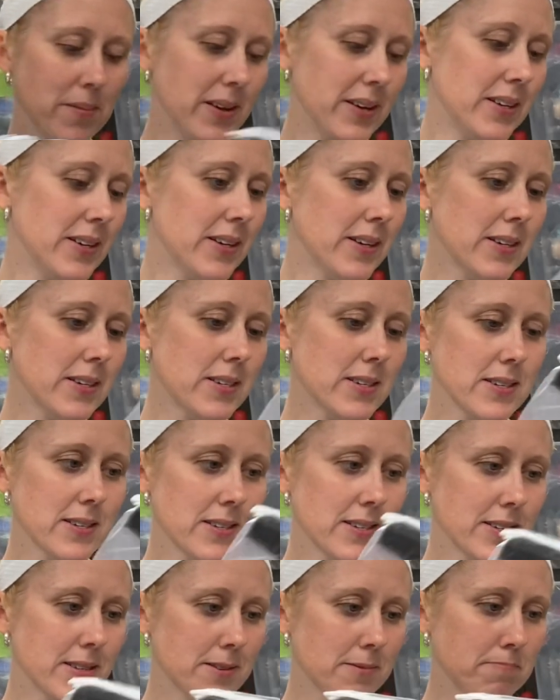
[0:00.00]

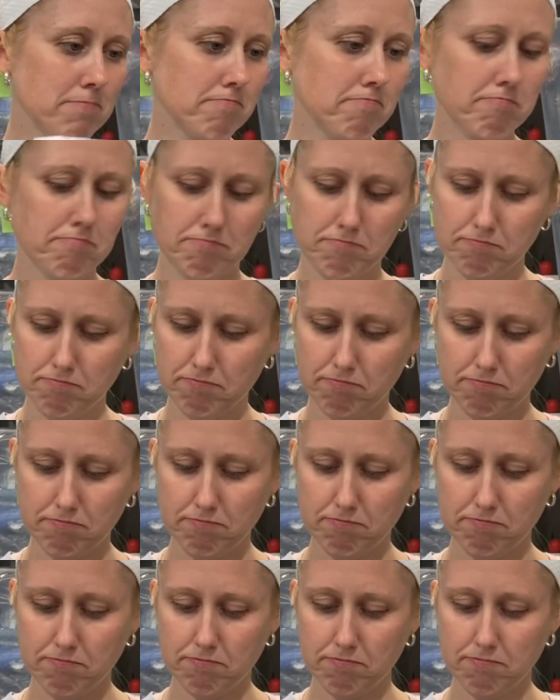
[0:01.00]
is,
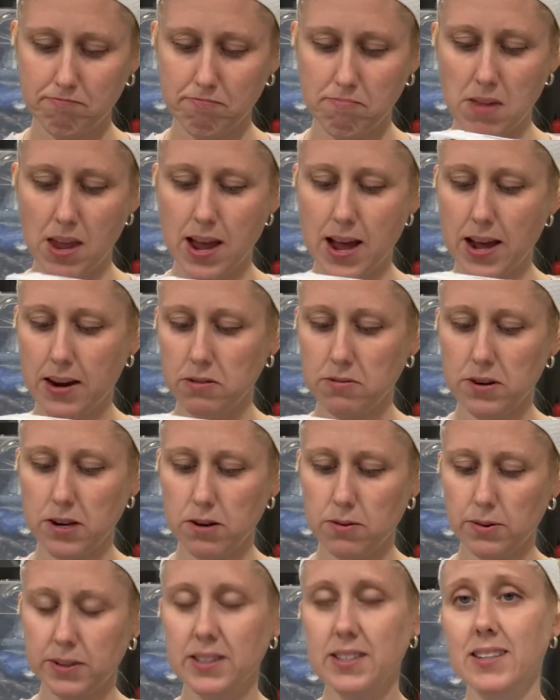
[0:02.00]
I don't
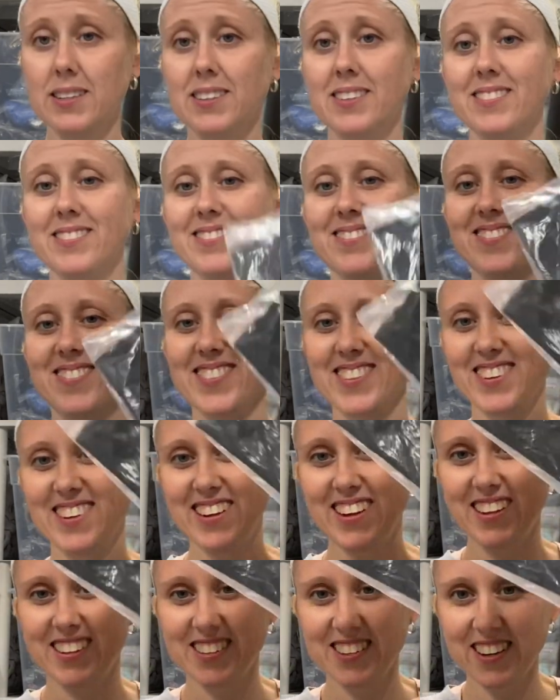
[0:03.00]
know, it's in
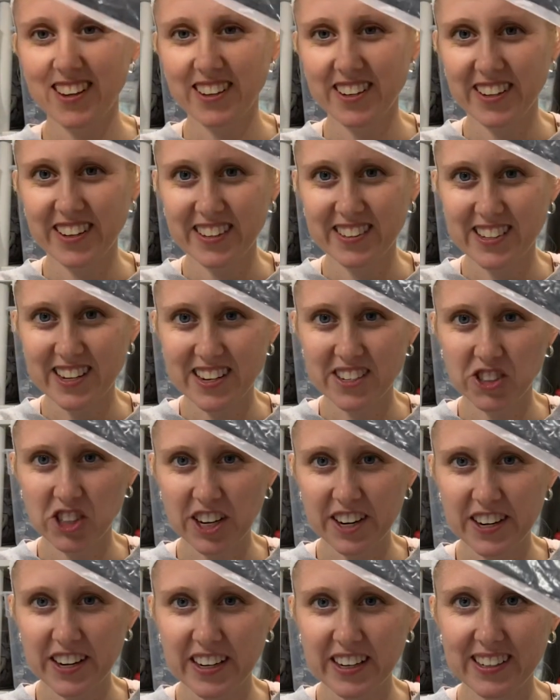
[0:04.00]

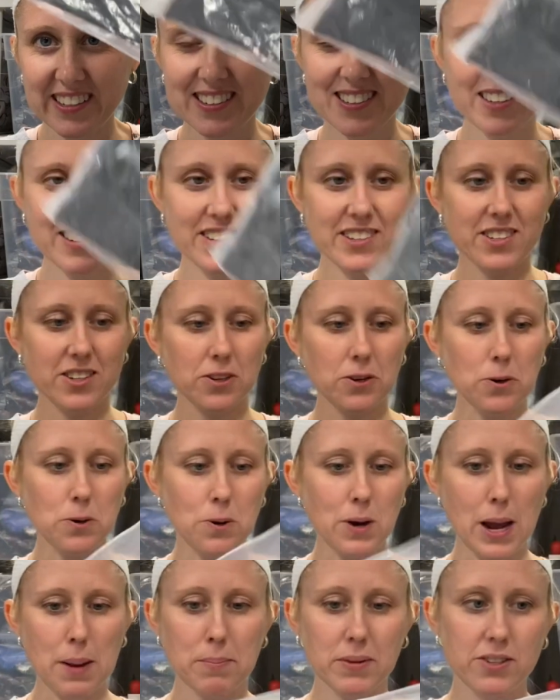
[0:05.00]
Chinese,
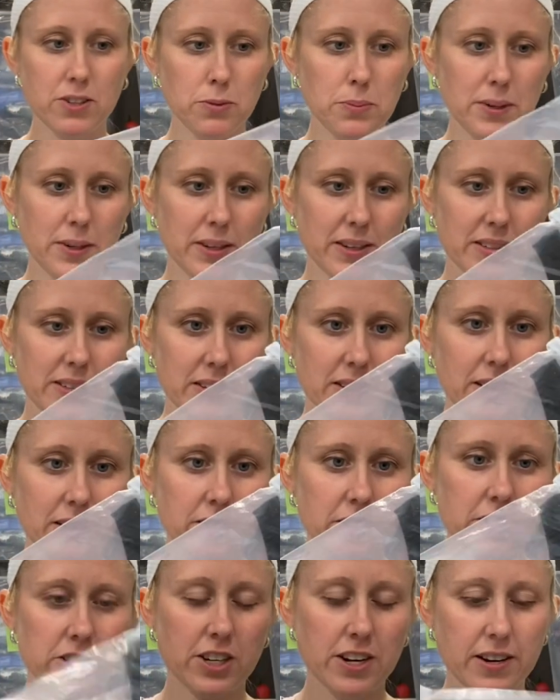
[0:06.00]
so I'm assuming it's
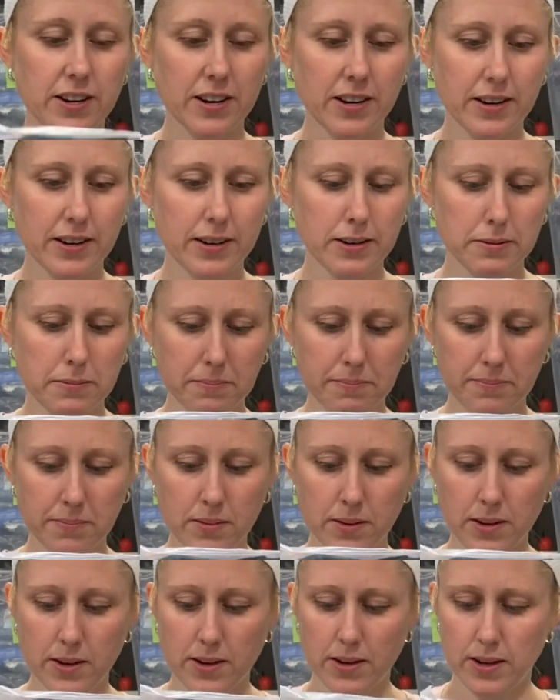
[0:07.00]
another China item.
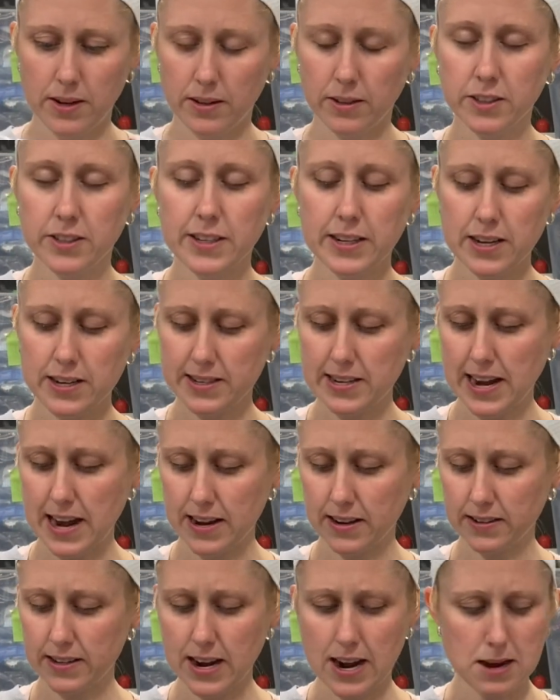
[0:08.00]
Looks like a
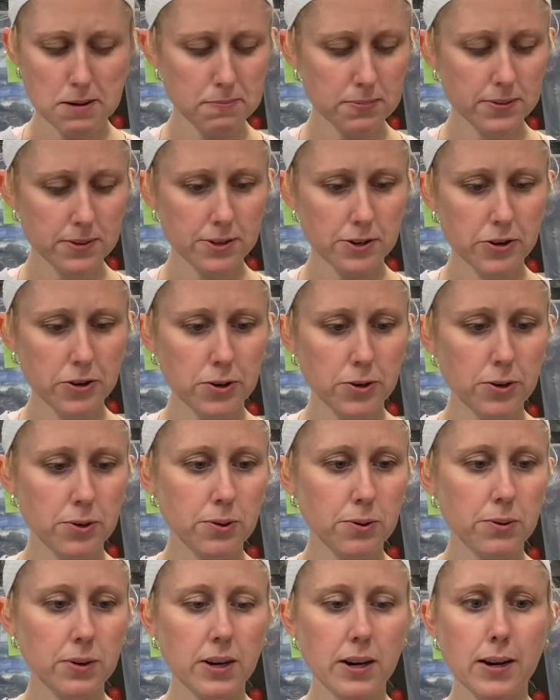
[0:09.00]
tank top,
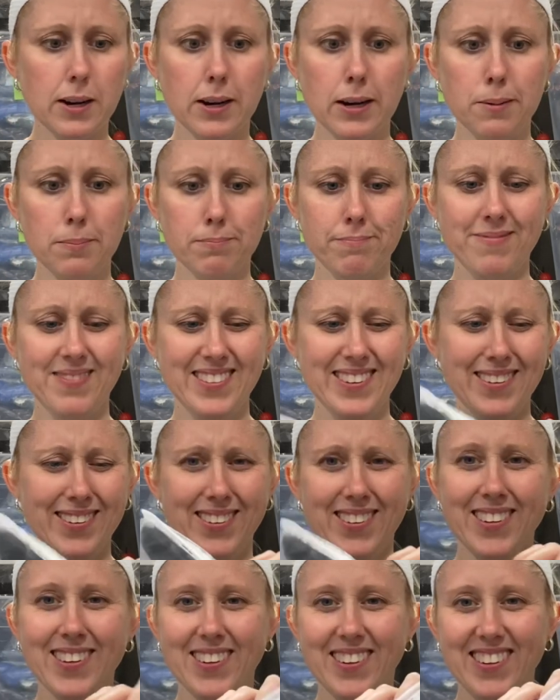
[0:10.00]
so
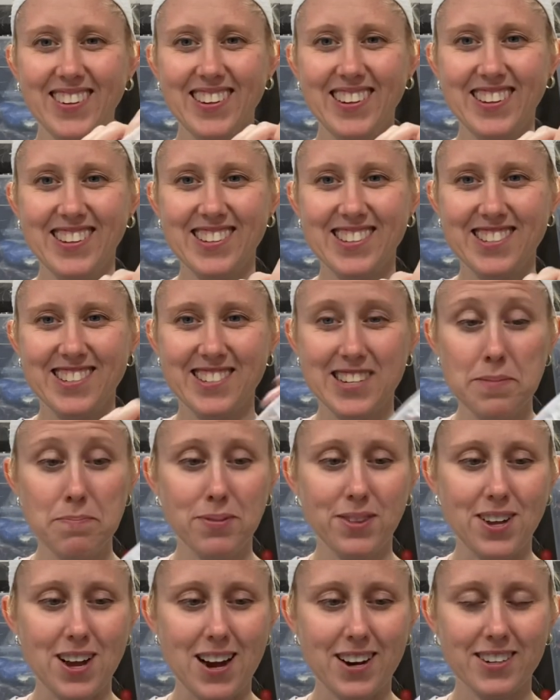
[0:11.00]
it's
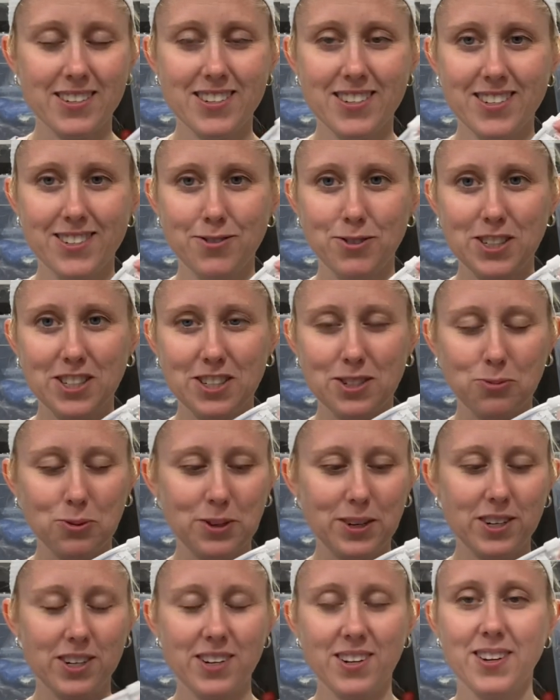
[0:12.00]
ziplocked, which is
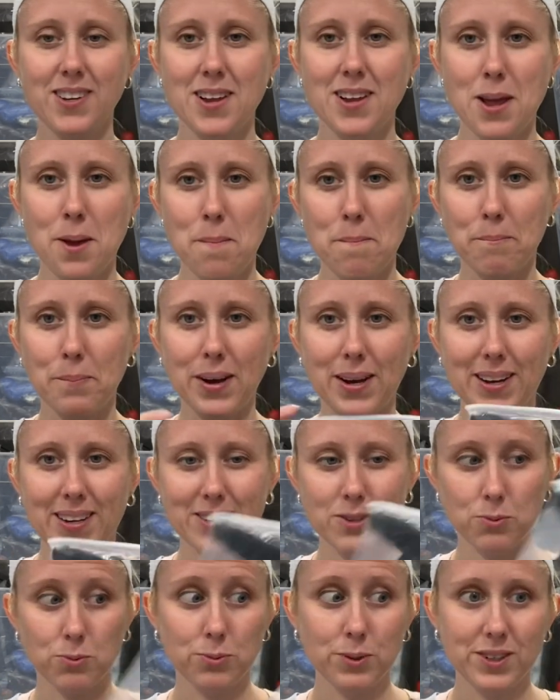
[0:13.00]
weird,
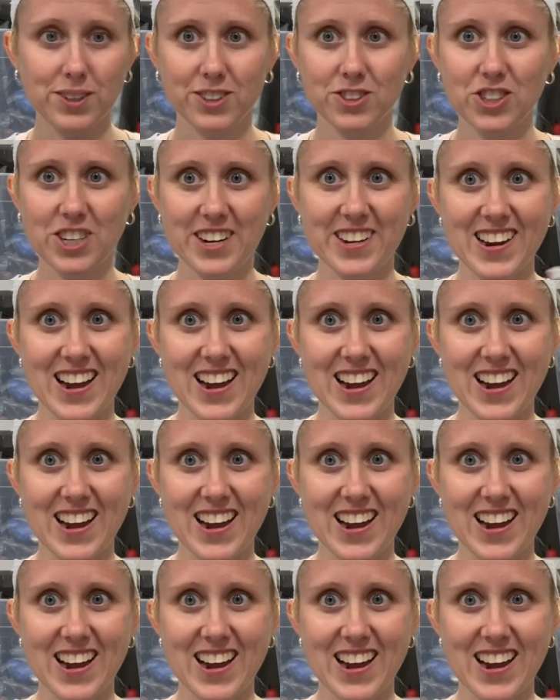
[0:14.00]
but we'll check it